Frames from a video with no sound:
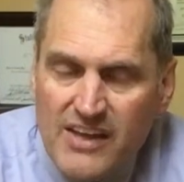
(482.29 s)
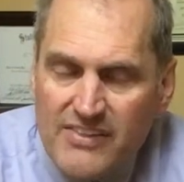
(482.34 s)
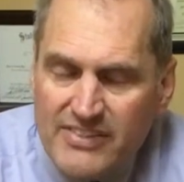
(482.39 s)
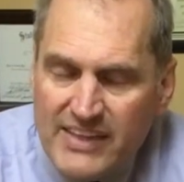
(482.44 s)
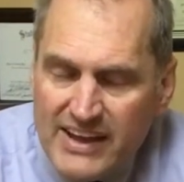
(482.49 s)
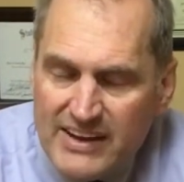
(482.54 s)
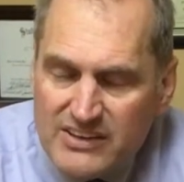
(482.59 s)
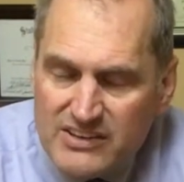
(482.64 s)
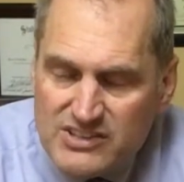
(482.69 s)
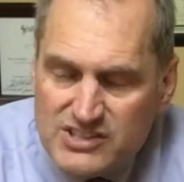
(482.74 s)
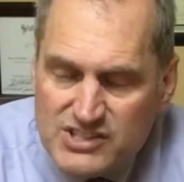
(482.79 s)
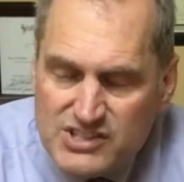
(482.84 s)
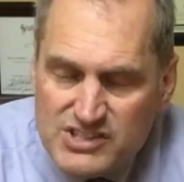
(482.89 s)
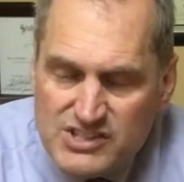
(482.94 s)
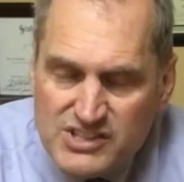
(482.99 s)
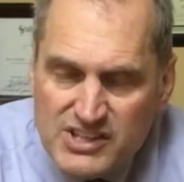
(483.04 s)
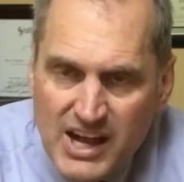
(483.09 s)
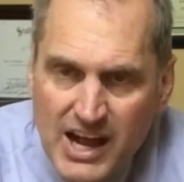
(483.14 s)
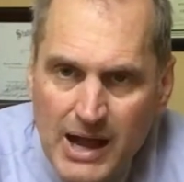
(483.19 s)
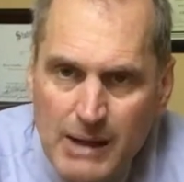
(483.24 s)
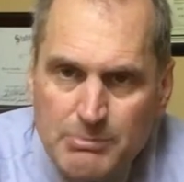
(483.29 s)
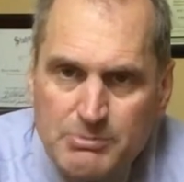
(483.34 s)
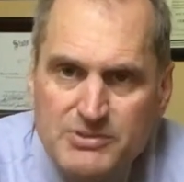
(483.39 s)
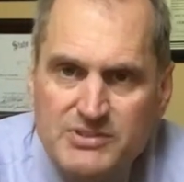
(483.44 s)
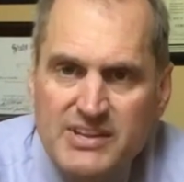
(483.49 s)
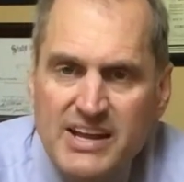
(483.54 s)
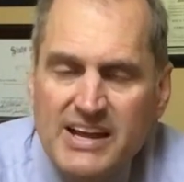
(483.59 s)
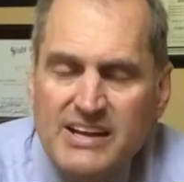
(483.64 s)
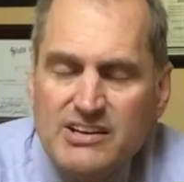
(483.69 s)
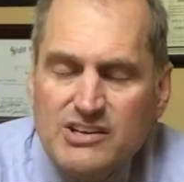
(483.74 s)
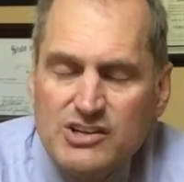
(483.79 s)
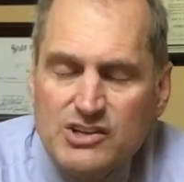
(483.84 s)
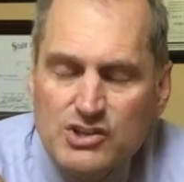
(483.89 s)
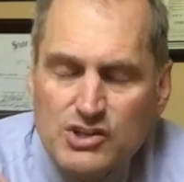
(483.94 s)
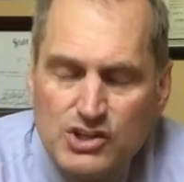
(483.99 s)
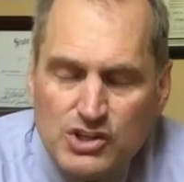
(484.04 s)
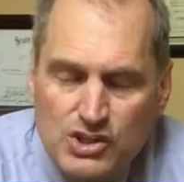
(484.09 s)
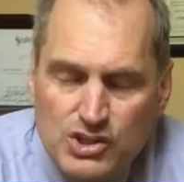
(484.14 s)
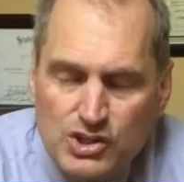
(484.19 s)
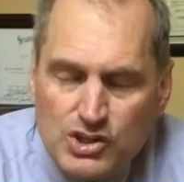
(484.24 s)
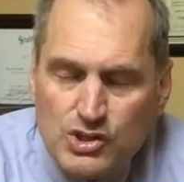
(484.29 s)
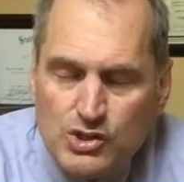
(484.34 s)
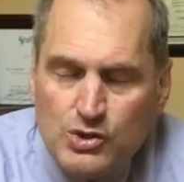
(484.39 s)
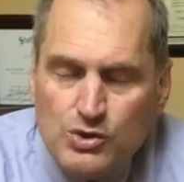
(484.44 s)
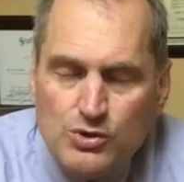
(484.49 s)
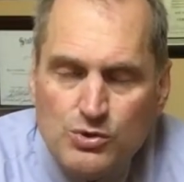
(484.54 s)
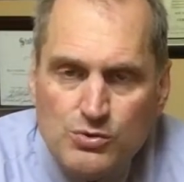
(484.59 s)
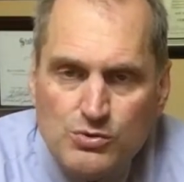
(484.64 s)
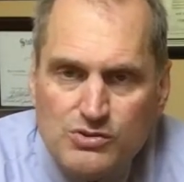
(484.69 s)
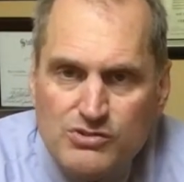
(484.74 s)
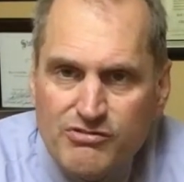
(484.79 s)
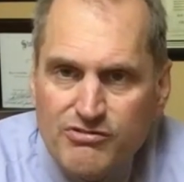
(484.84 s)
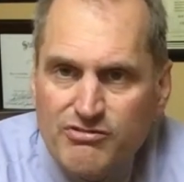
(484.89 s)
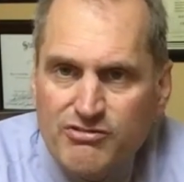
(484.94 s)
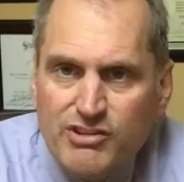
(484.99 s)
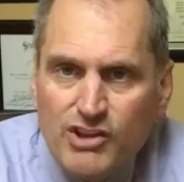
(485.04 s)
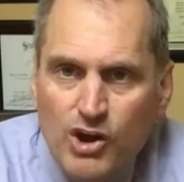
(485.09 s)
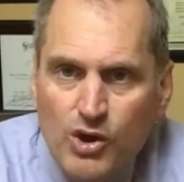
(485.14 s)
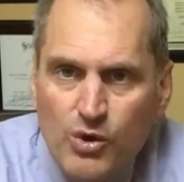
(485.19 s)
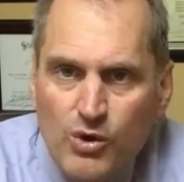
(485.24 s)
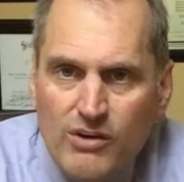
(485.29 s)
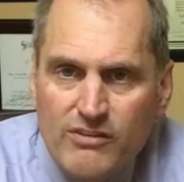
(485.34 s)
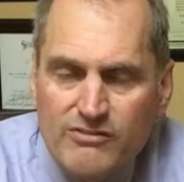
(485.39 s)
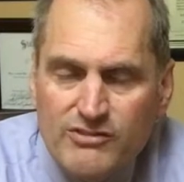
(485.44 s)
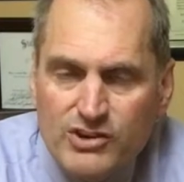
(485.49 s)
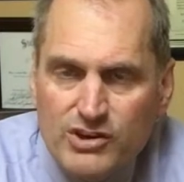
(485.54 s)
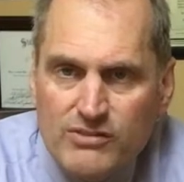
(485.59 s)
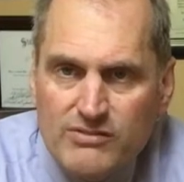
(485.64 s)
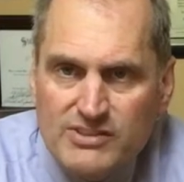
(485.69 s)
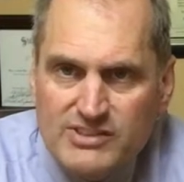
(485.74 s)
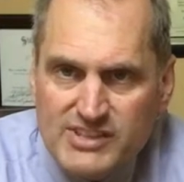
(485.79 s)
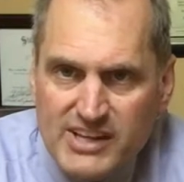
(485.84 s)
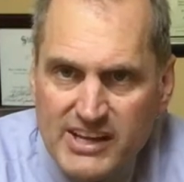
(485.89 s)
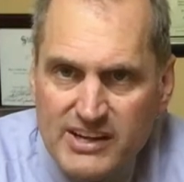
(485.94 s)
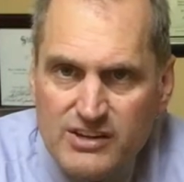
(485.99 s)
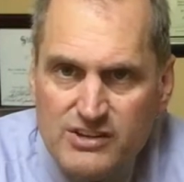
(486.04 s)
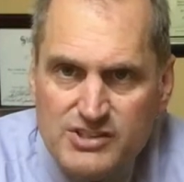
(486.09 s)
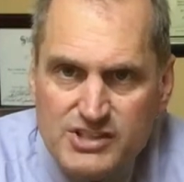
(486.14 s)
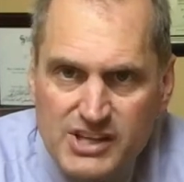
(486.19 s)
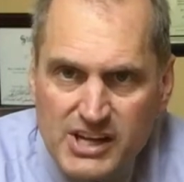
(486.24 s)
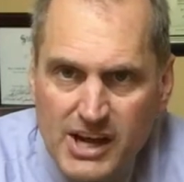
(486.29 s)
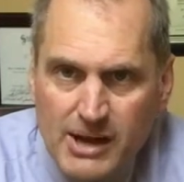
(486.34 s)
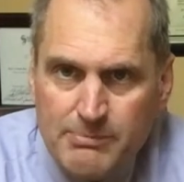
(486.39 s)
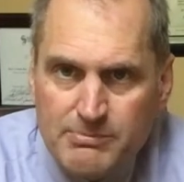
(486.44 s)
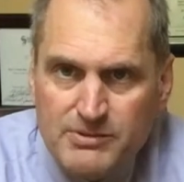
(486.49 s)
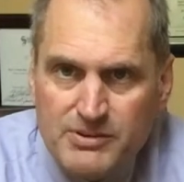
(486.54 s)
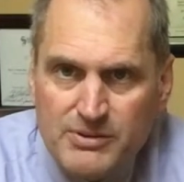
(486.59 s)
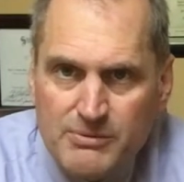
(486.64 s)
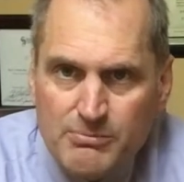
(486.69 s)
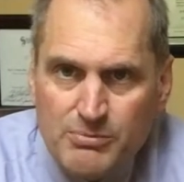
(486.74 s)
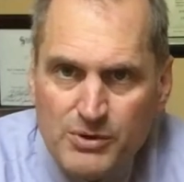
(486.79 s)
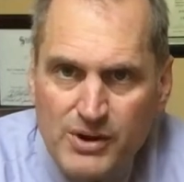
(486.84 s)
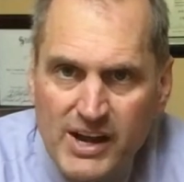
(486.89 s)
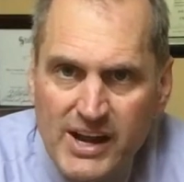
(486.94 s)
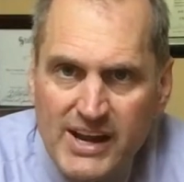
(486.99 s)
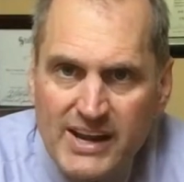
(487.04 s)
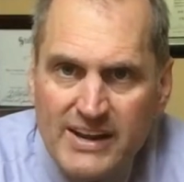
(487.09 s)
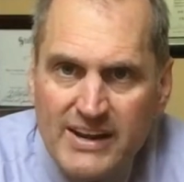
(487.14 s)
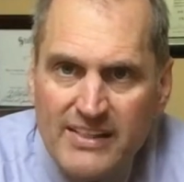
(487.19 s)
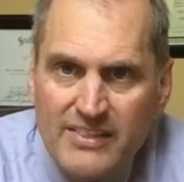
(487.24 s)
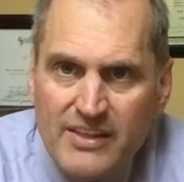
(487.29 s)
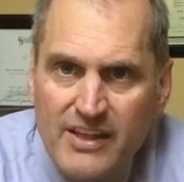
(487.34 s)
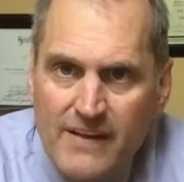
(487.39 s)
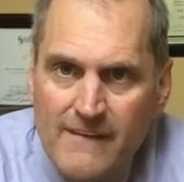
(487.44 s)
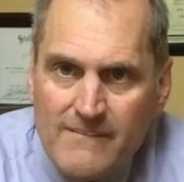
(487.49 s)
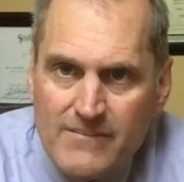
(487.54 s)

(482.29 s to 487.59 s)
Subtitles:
that stops that huge flow of nervous energy up to the brain, and